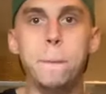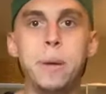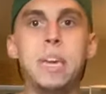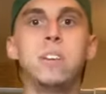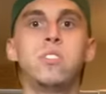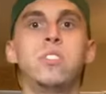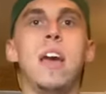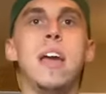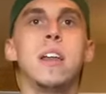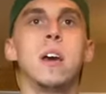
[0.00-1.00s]
being
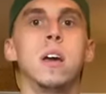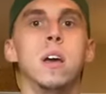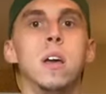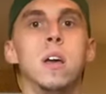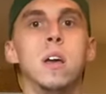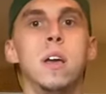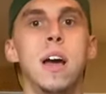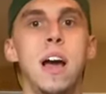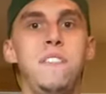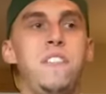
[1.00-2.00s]
said,
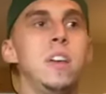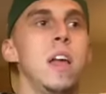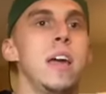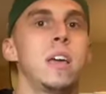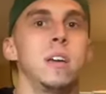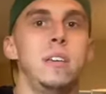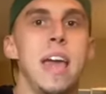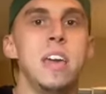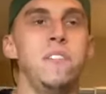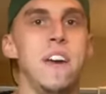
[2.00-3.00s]
I feel like
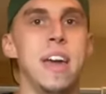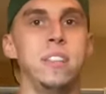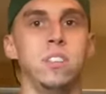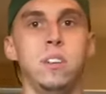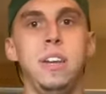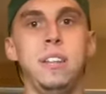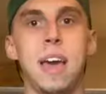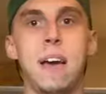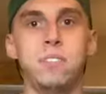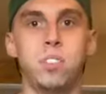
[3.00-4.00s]
Yankee fans need to
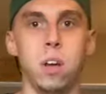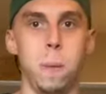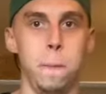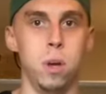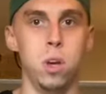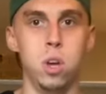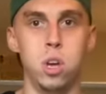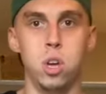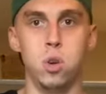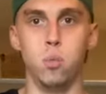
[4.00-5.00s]
have some
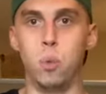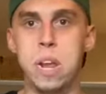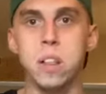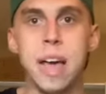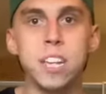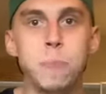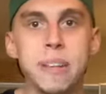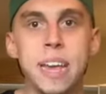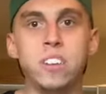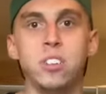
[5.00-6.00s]
real
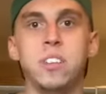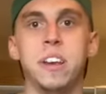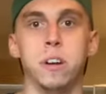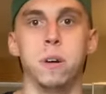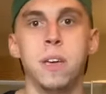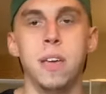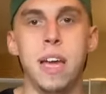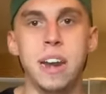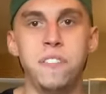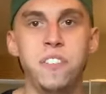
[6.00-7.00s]
expectations here.
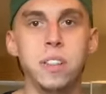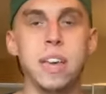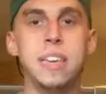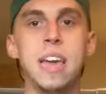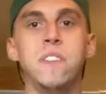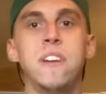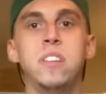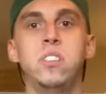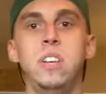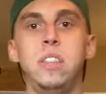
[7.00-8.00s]
And I feel like Yankee
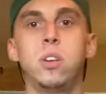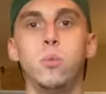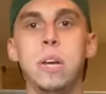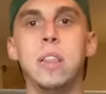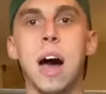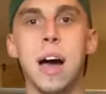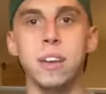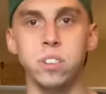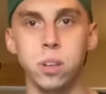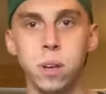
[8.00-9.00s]
fans need to
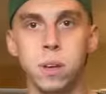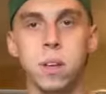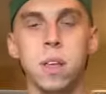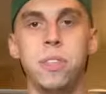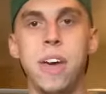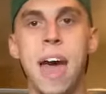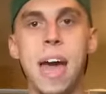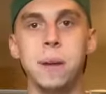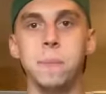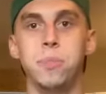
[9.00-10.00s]
realize
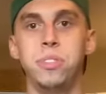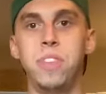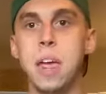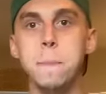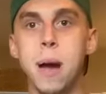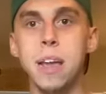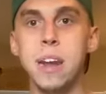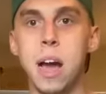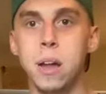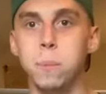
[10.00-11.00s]
that they might
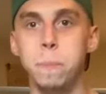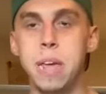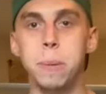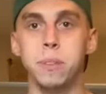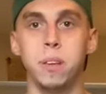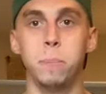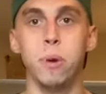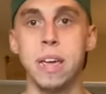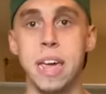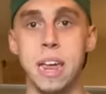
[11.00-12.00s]
not be able to
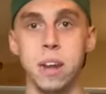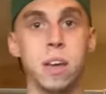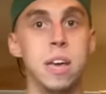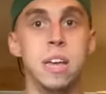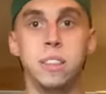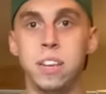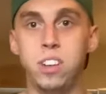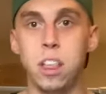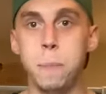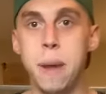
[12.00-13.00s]
bring in
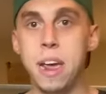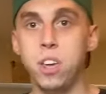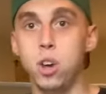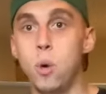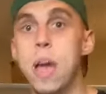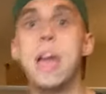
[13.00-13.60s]
DJ LeMahieu